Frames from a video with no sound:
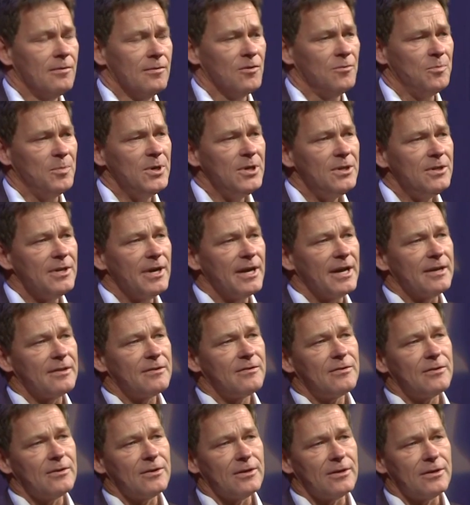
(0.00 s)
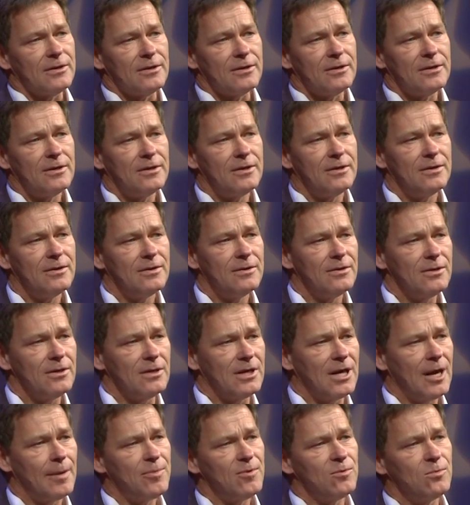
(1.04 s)
we've been at uh,
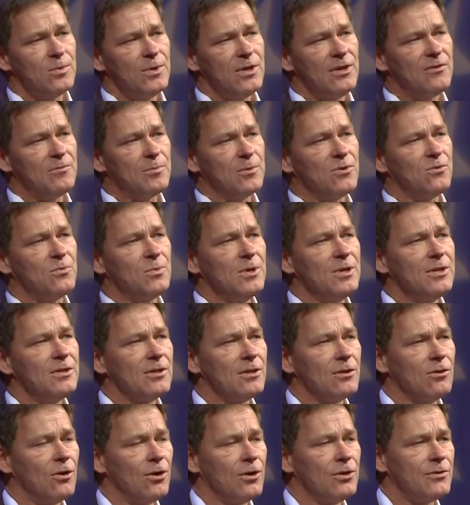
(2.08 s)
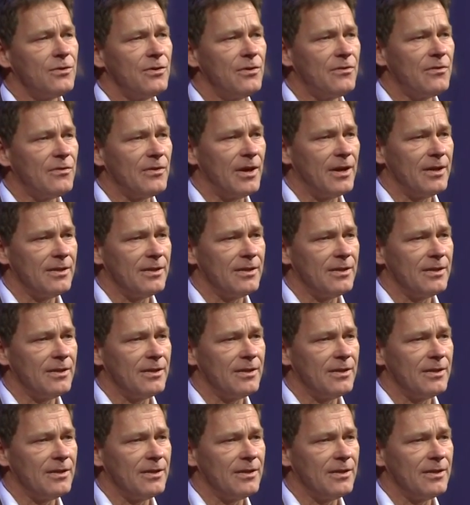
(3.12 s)
a couple of weeks between the launches,